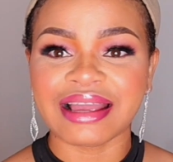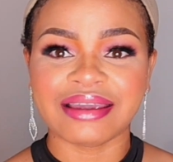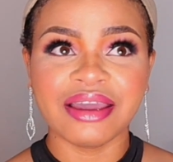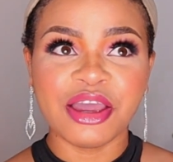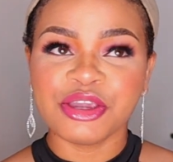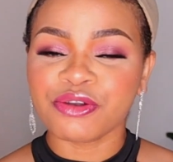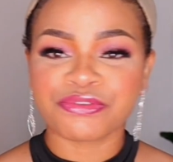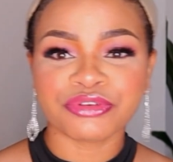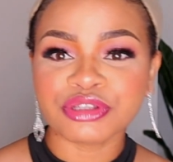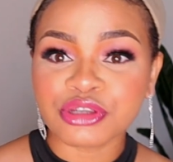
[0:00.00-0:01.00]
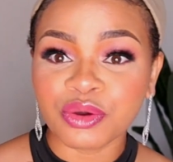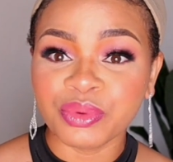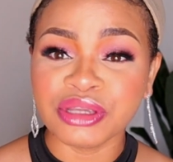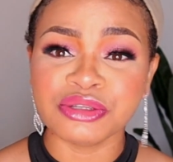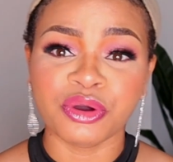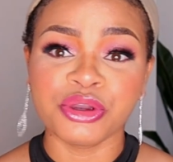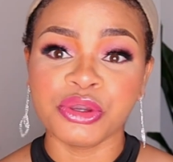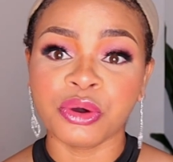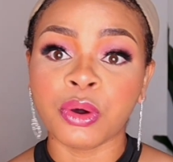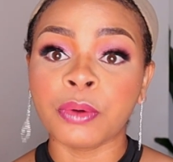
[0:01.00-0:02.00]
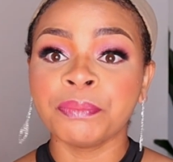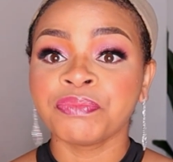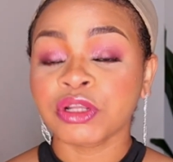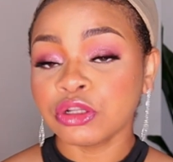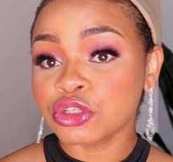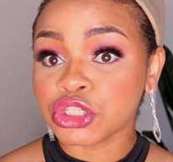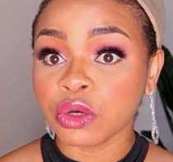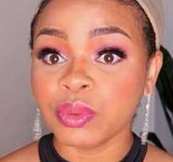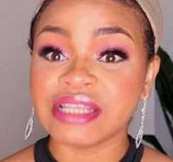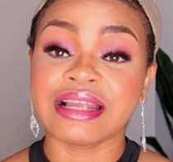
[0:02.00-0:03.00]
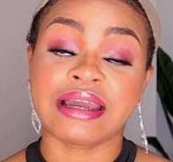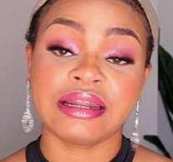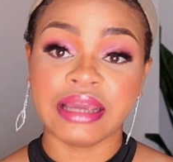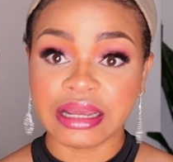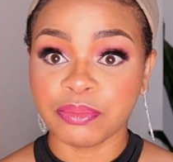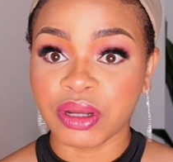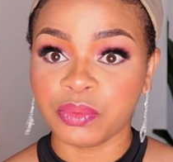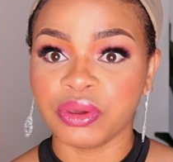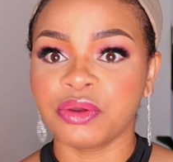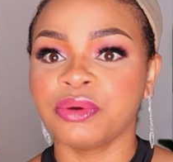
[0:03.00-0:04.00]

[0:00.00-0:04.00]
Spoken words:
like your frontal wigs or your closure wigs, like an headband wig.